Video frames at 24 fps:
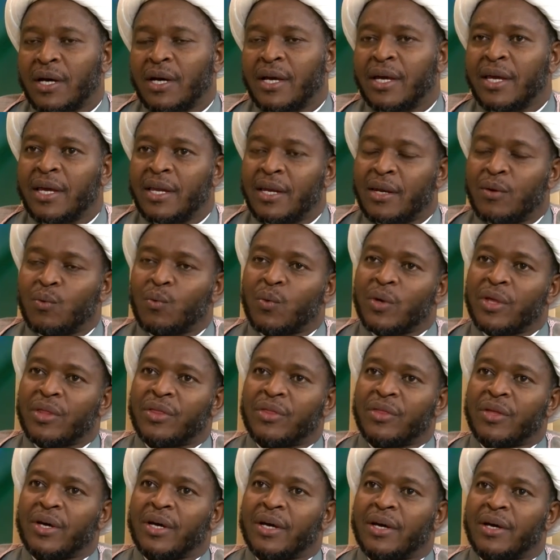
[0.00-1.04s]
end with
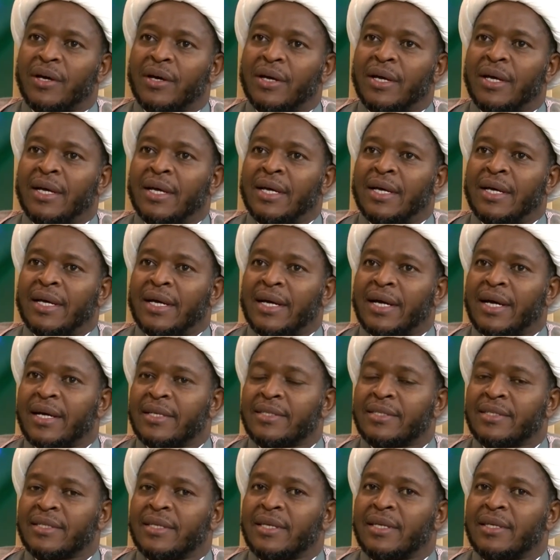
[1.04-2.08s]

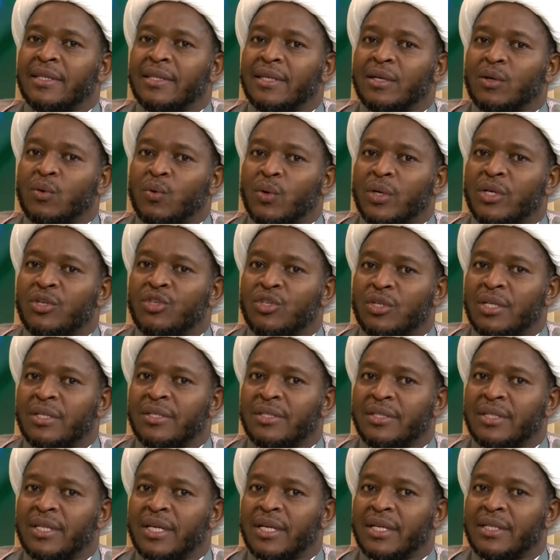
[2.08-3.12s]
asking the
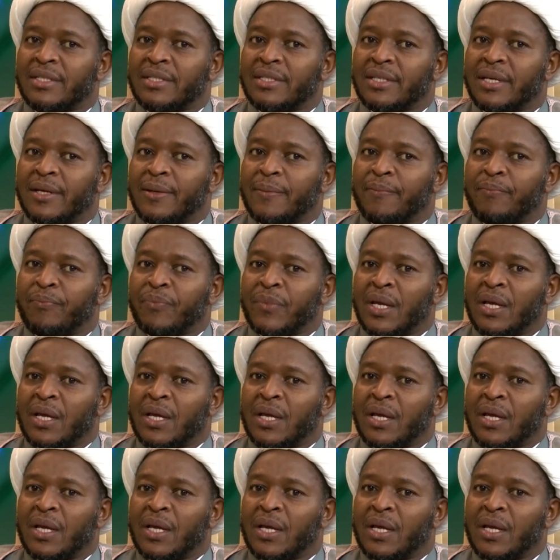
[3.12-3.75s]
questions that